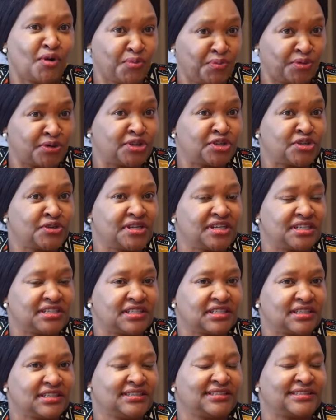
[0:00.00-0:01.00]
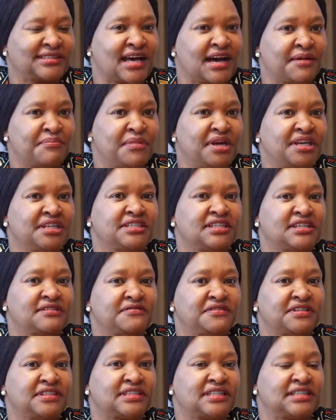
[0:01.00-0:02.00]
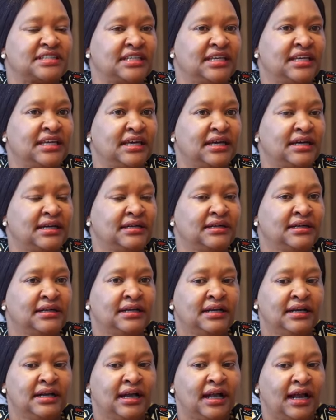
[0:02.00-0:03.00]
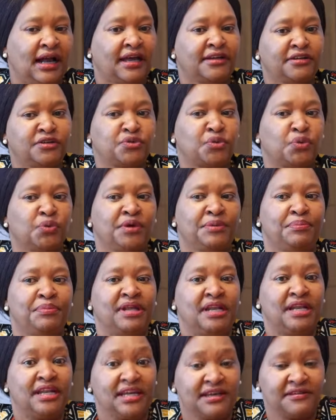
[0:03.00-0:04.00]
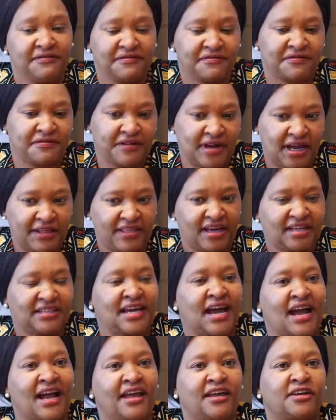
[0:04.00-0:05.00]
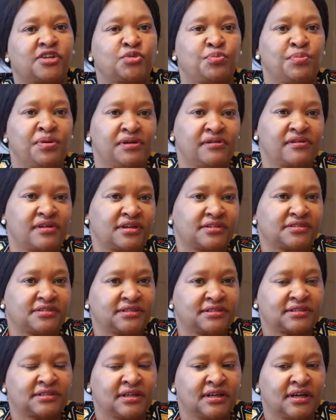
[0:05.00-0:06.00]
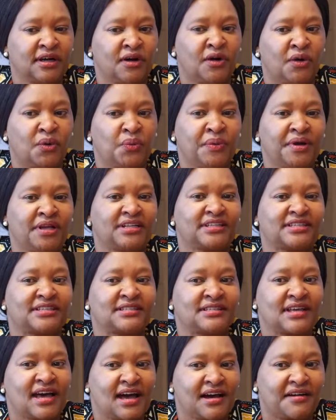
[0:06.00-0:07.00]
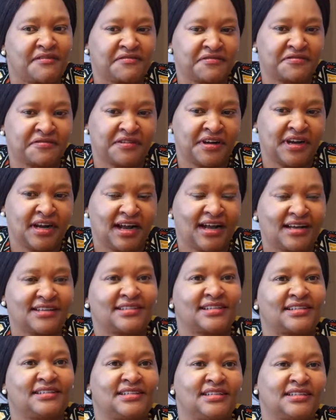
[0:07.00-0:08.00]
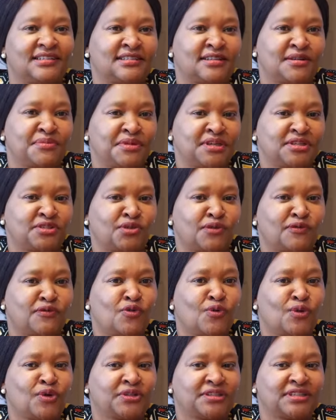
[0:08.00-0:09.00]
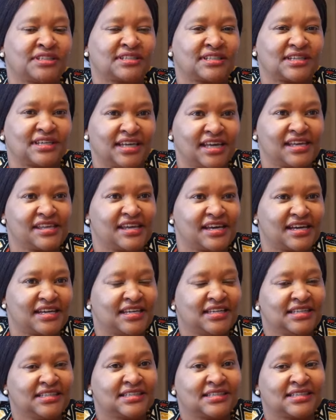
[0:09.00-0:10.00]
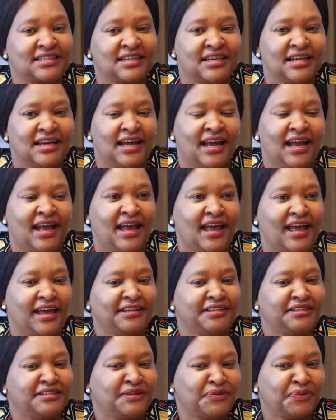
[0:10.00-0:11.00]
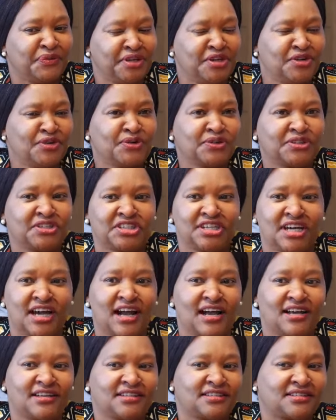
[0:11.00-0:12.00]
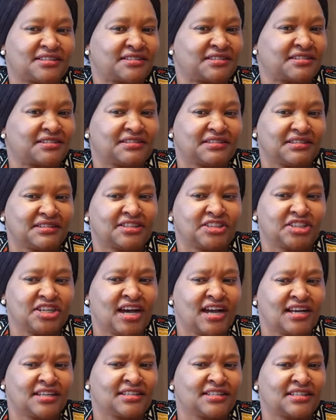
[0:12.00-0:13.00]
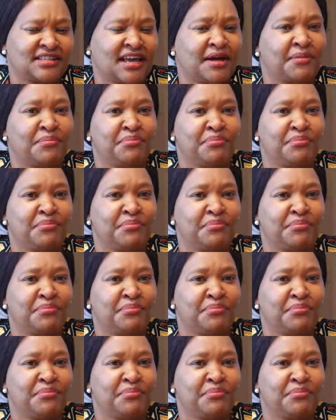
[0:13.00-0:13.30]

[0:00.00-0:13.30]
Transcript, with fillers: opportunity. It's her maiden visit here, and we believe that her experience will serve as a testament of what Kenya is. And we know she has she has the